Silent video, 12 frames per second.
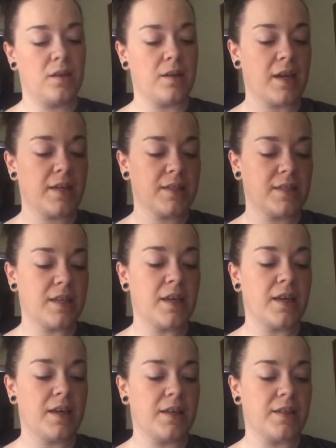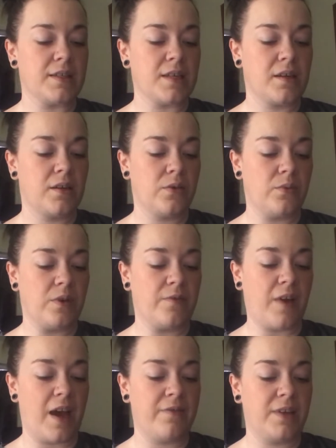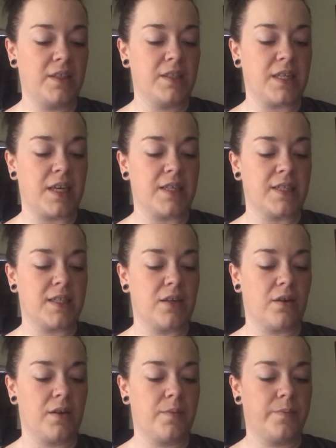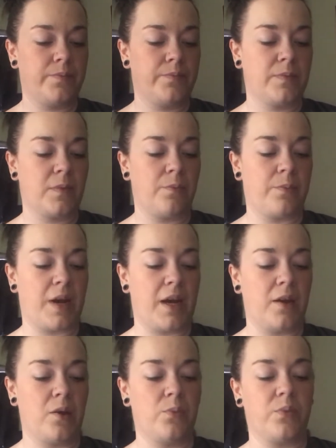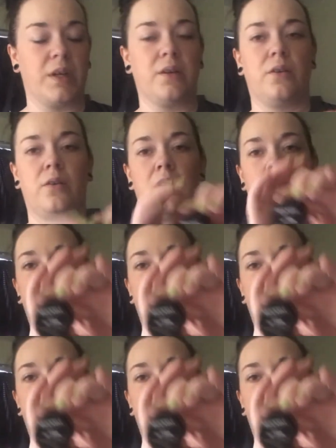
Next is Reviving Day Serum by Brickle